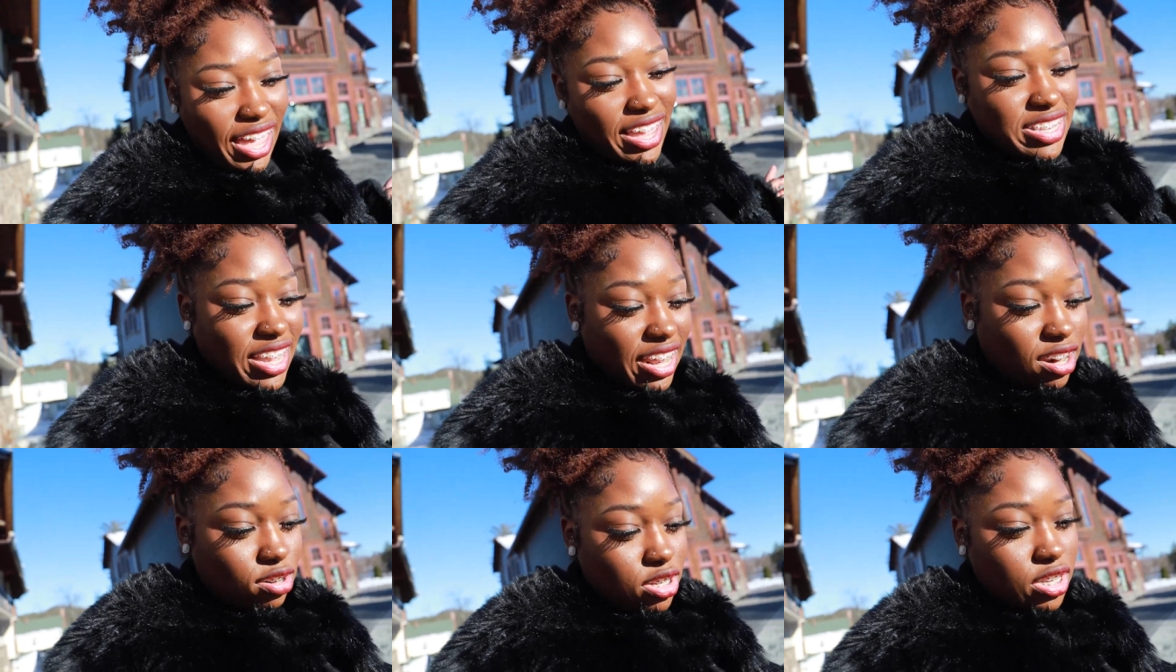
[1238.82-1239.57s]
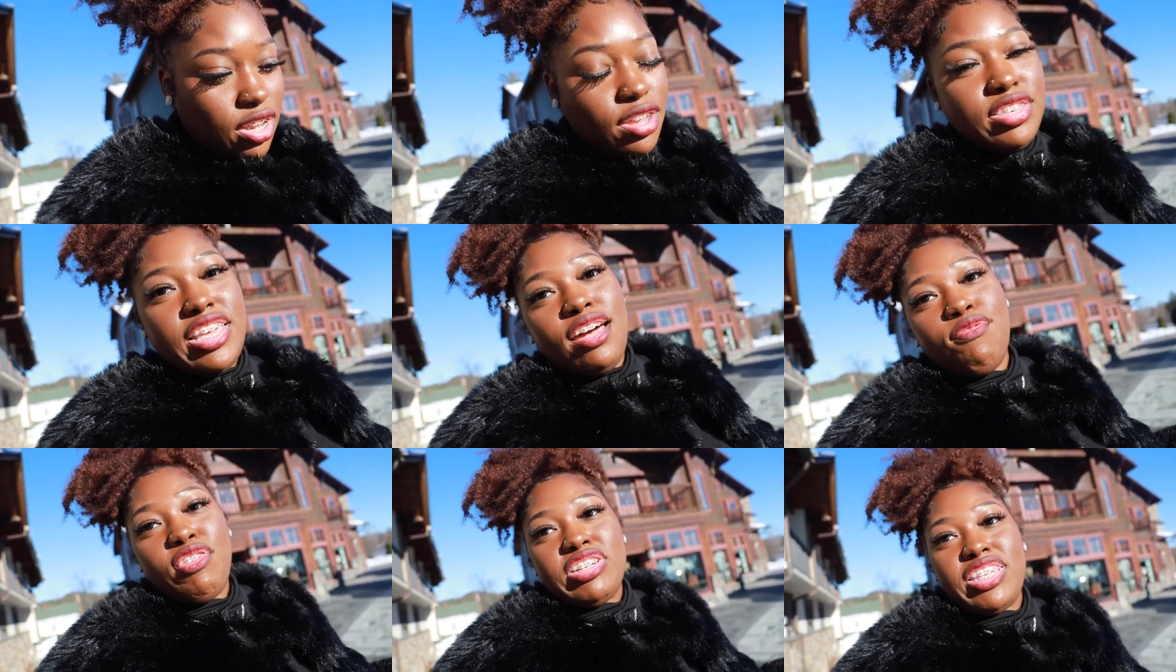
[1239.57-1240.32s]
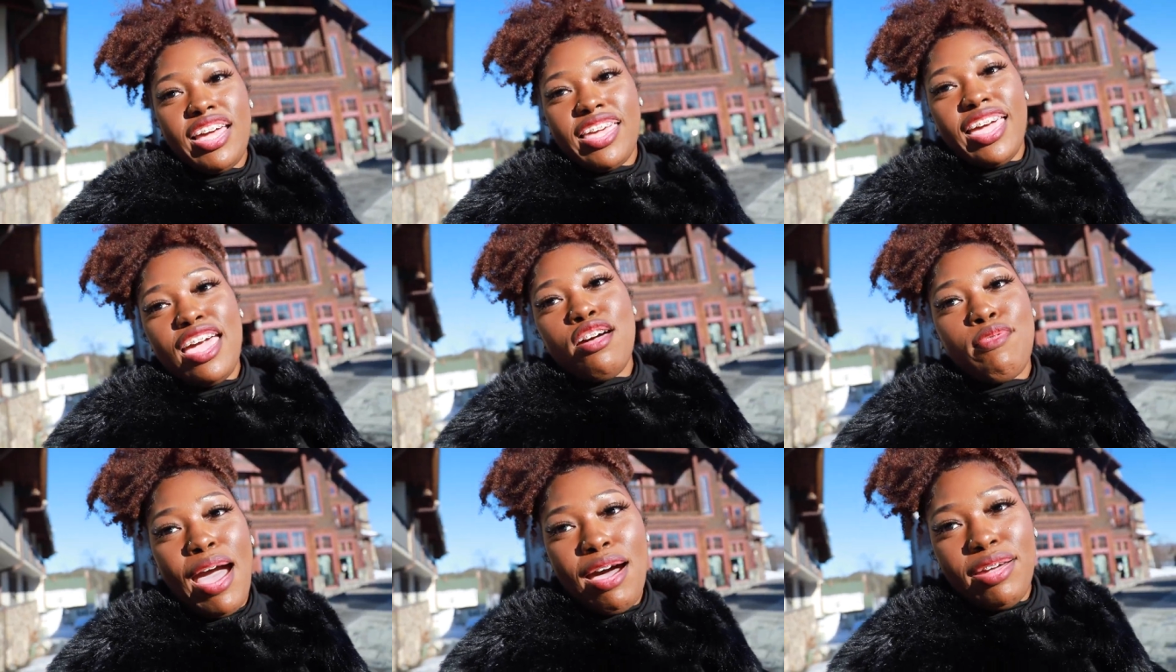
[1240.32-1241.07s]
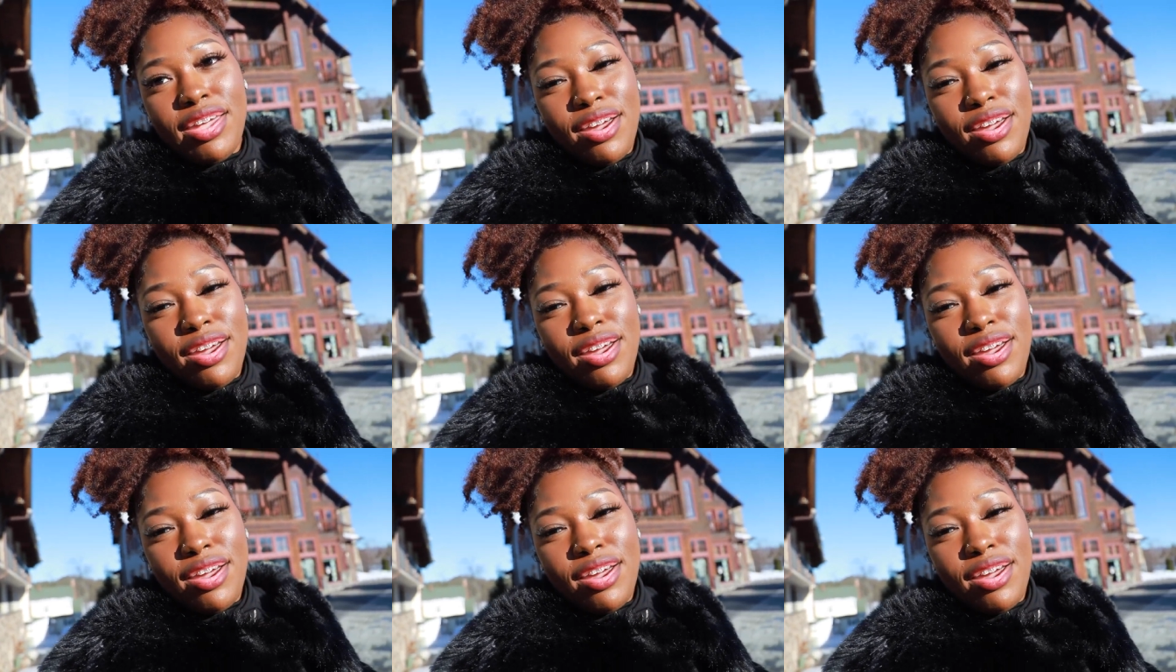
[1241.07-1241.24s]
I guess he got an older son. He said, for the son, get him out